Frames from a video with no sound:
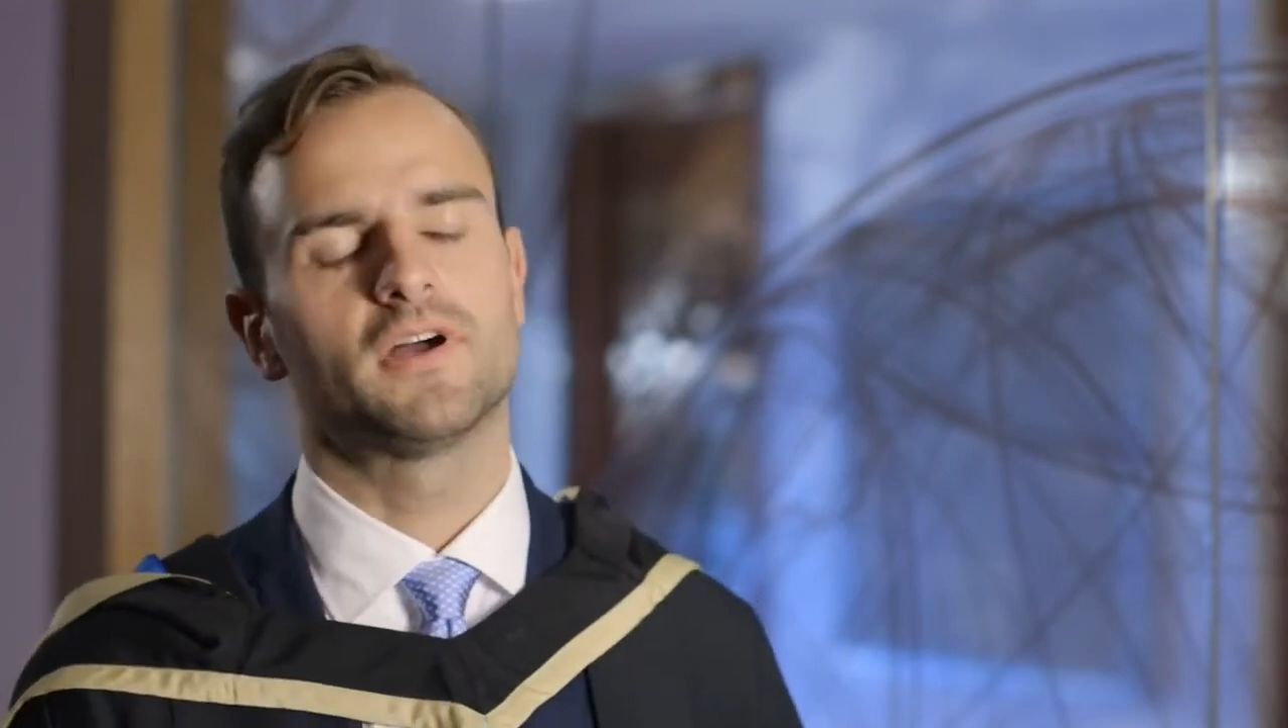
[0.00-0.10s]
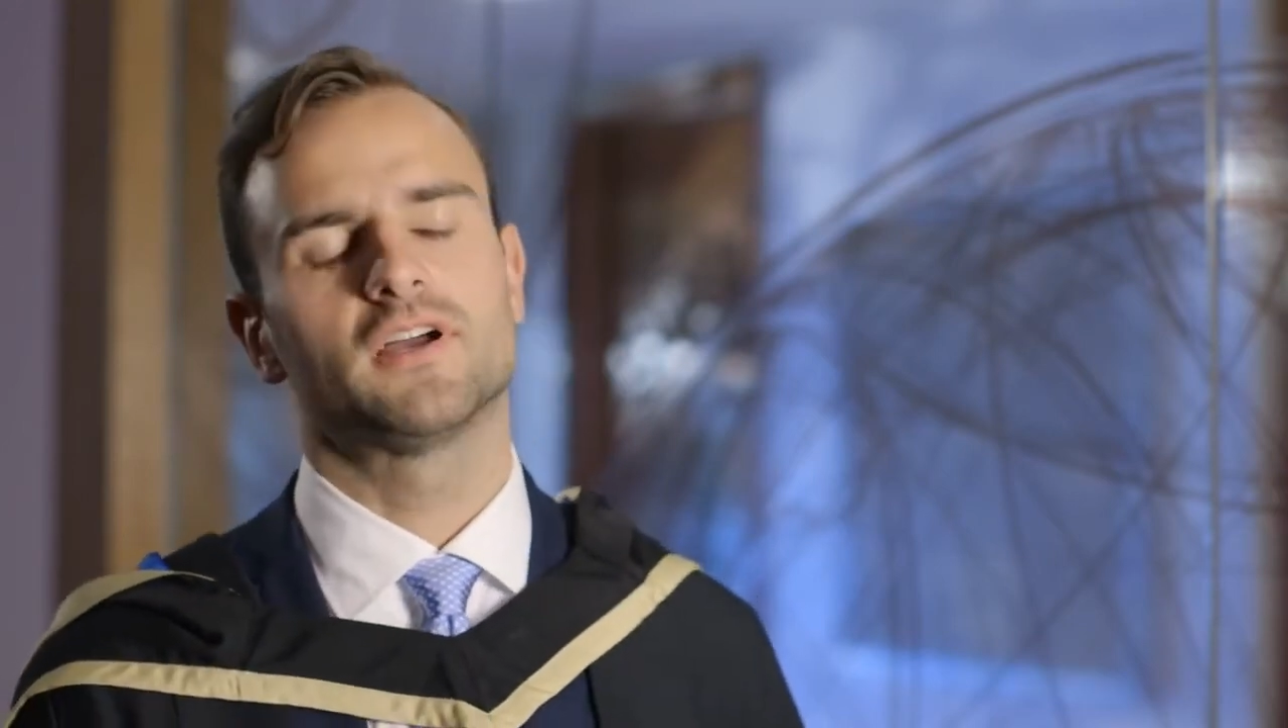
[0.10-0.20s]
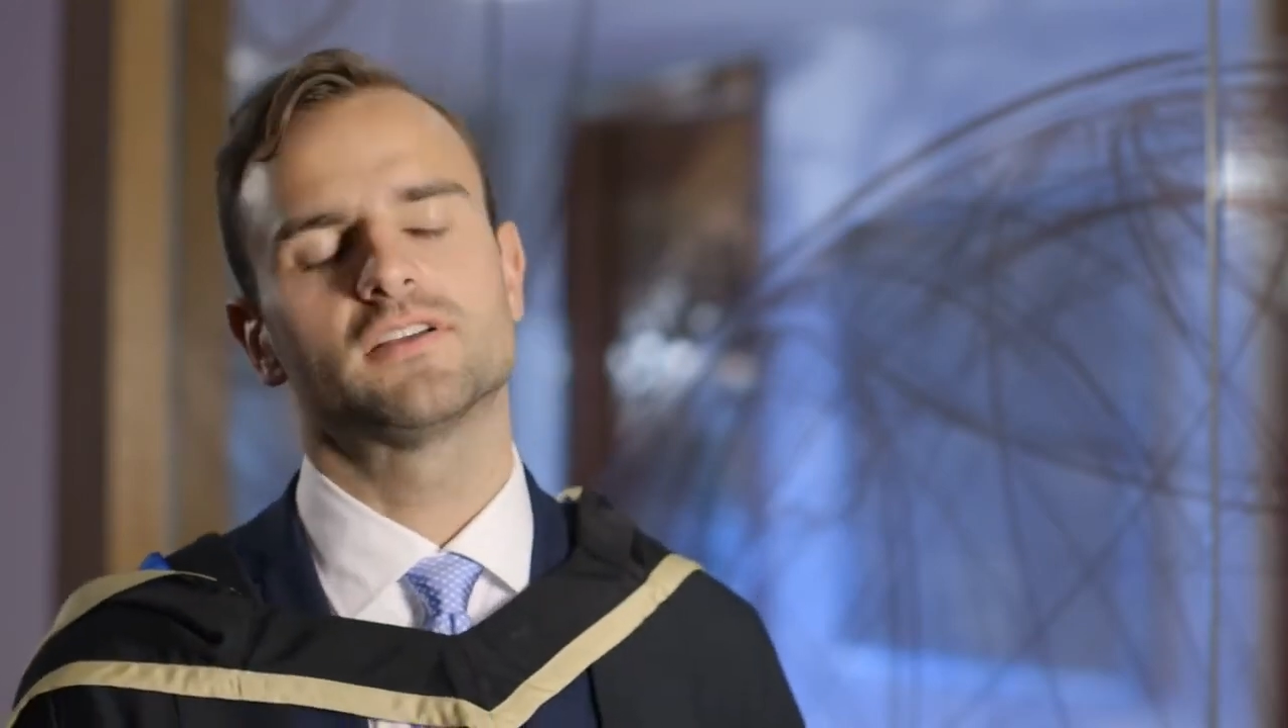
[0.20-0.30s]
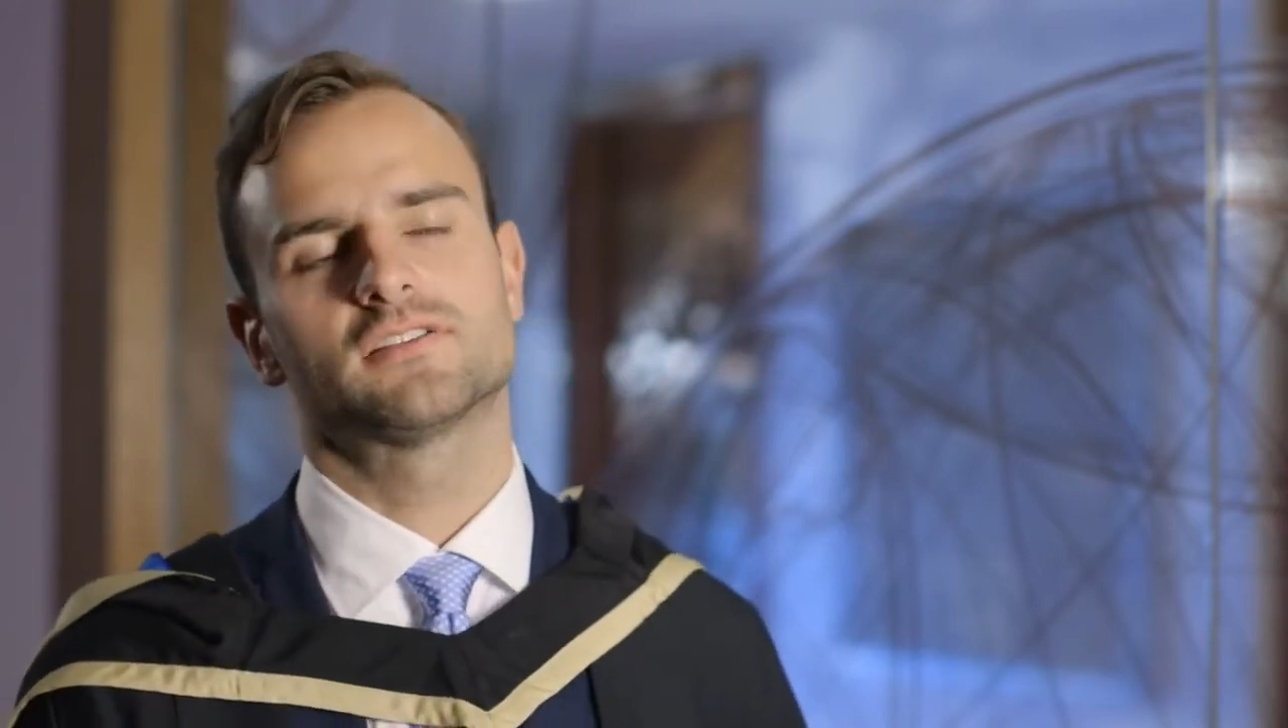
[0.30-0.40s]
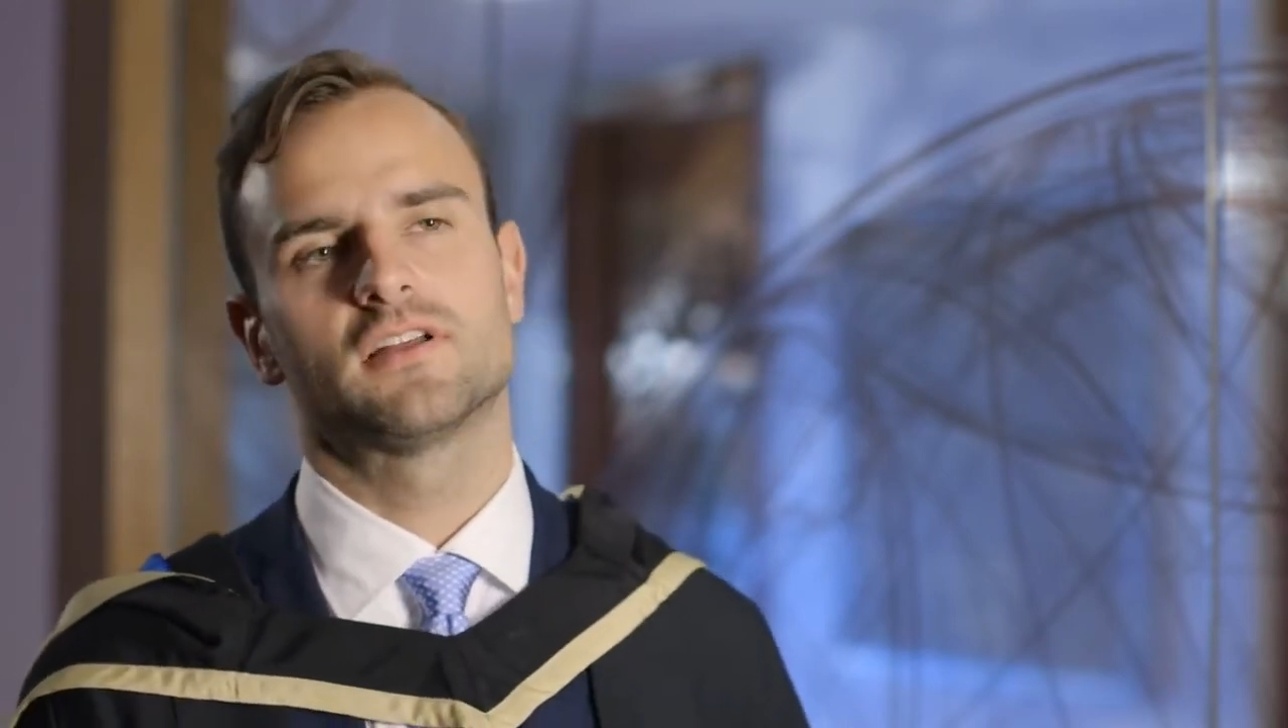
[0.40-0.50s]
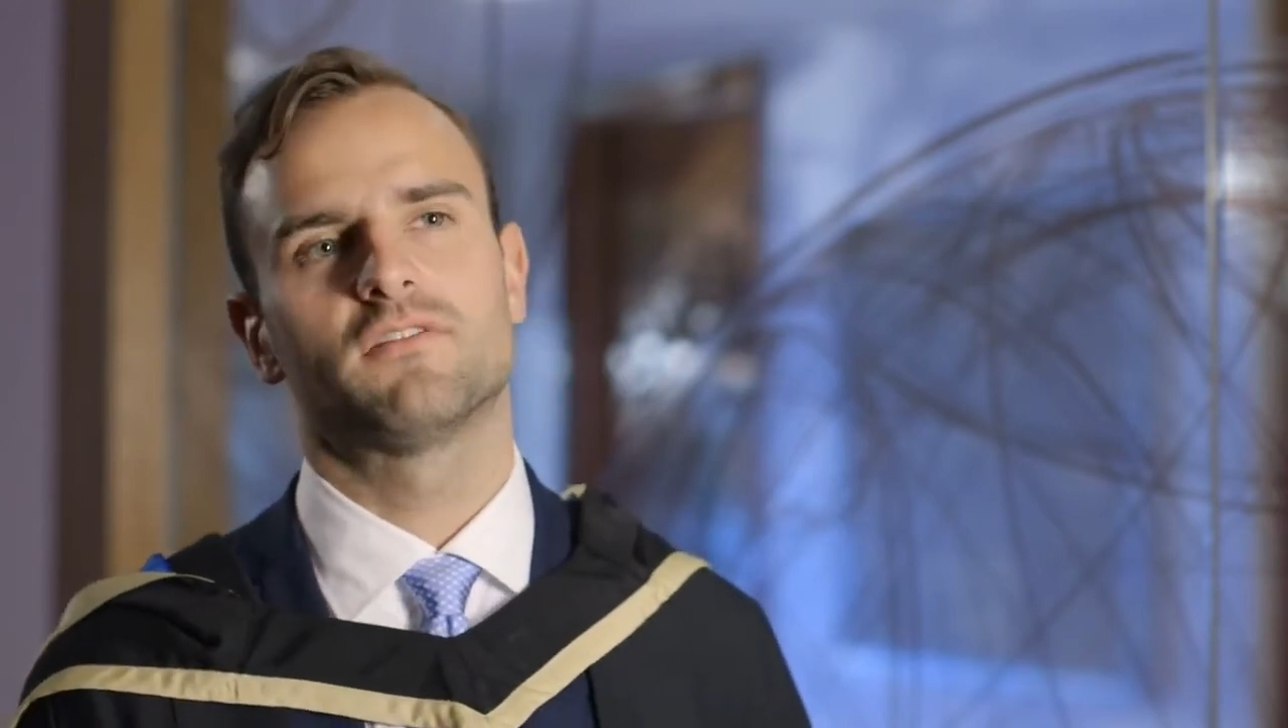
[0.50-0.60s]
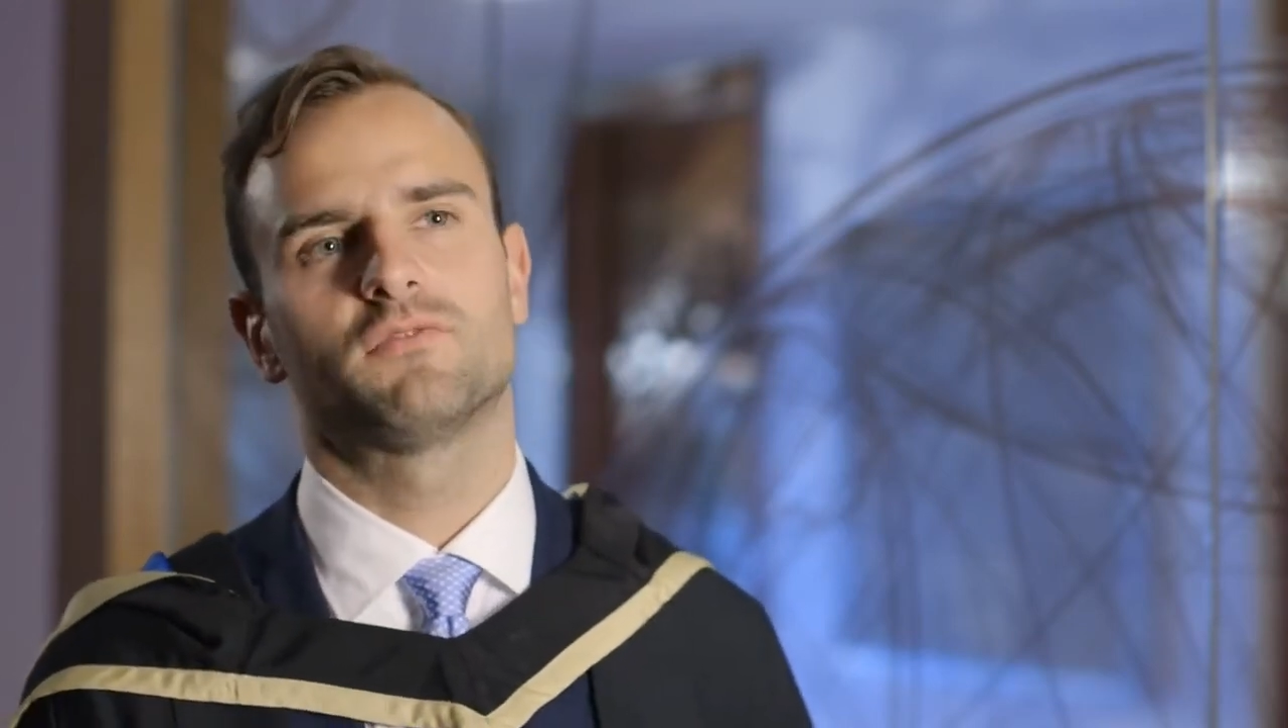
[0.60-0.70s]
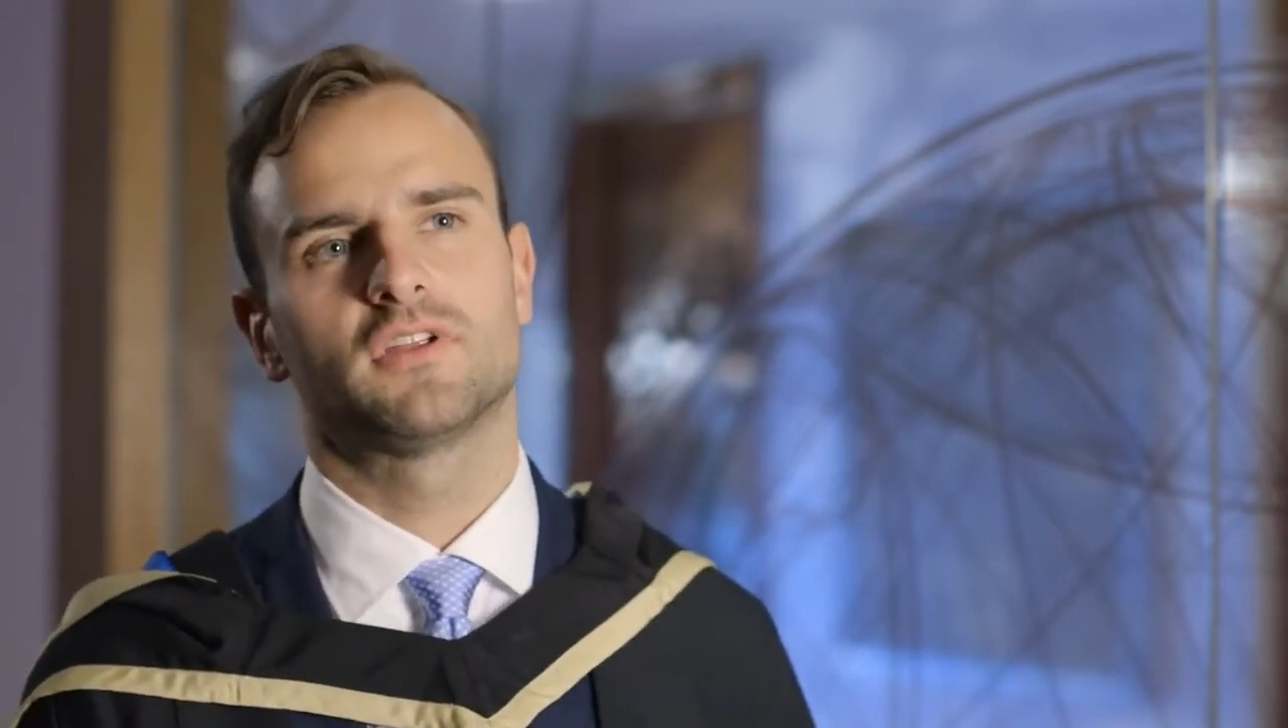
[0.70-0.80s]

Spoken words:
myself